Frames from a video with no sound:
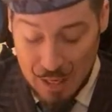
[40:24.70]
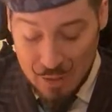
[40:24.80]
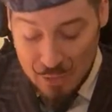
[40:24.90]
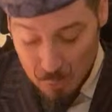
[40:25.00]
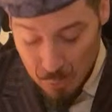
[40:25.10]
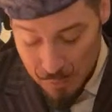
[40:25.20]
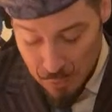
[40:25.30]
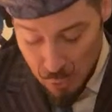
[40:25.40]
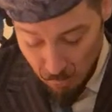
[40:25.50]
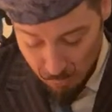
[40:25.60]
"There will be
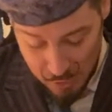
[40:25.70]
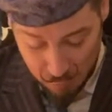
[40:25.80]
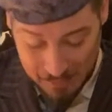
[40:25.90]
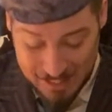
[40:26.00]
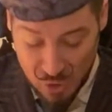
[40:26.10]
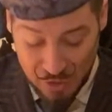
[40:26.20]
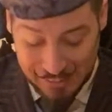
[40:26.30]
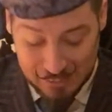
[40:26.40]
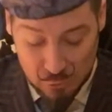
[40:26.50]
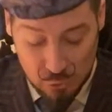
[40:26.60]
no fingerprints on
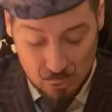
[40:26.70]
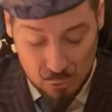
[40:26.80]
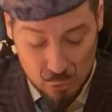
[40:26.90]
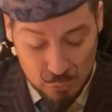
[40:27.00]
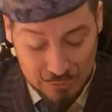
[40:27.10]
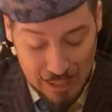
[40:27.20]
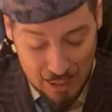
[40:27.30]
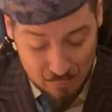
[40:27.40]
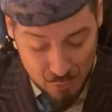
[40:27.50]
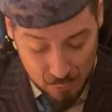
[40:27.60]
it to
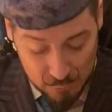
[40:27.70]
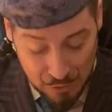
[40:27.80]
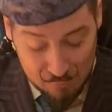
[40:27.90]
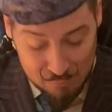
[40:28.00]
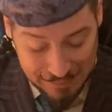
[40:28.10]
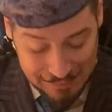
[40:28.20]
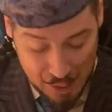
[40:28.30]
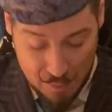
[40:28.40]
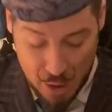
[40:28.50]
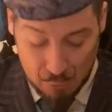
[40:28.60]
save those of Mrs.
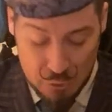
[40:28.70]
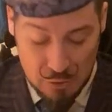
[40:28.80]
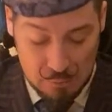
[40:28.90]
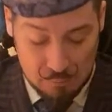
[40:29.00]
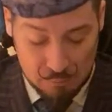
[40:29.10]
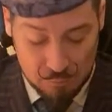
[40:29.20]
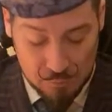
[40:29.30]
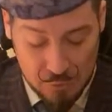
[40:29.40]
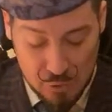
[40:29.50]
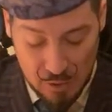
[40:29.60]
Hubbard."
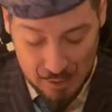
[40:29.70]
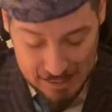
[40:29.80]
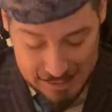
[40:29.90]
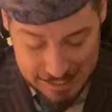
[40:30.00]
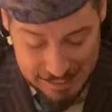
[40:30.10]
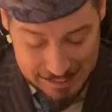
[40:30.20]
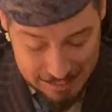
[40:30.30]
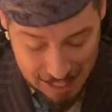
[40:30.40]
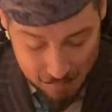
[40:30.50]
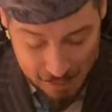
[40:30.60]
Constantine's
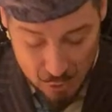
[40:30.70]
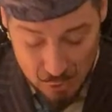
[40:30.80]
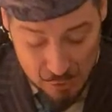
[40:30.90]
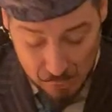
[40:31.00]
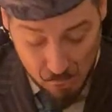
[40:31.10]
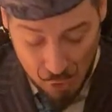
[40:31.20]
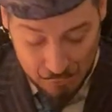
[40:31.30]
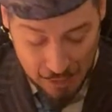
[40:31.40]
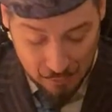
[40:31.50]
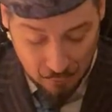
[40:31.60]
examination did not
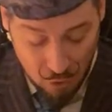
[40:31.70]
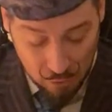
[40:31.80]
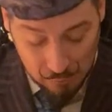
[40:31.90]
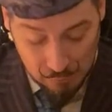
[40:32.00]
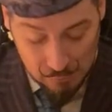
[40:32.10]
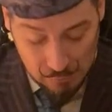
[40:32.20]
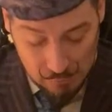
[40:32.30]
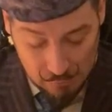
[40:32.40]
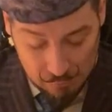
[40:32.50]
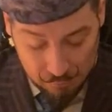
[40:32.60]
take long.
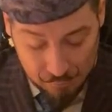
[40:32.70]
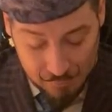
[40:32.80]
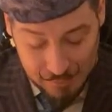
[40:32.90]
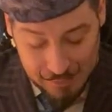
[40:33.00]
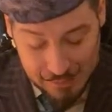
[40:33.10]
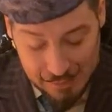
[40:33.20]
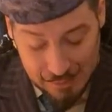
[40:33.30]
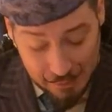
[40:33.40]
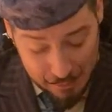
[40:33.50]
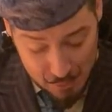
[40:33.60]

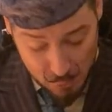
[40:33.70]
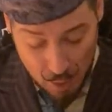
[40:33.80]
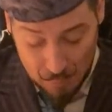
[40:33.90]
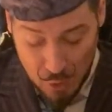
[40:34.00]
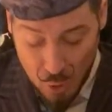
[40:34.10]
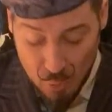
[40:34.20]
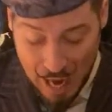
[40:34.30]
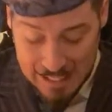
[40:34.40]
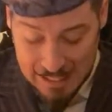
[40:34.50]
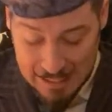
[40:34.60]
"It is the weapon, all
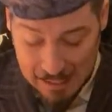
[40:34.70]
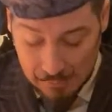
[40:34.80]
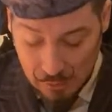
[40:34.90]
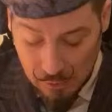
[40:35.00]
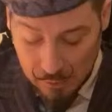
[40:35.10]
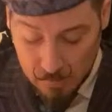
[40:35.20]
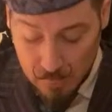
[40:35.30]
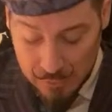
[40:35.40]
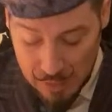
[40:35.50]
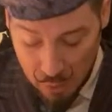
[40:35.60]
right," he said. "It
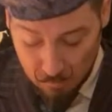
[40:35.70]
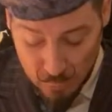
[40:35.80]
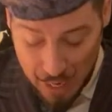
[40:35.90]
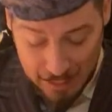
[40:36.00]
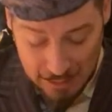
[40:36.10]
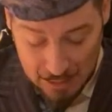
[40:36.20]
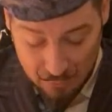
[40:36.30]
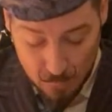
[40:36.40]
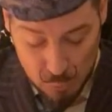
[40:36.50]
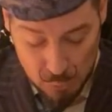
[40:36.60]
would account for any of
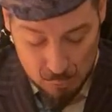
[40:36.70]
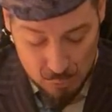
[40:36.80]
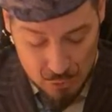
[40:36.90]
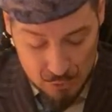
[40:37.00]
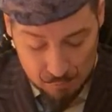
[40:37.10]
the wounds."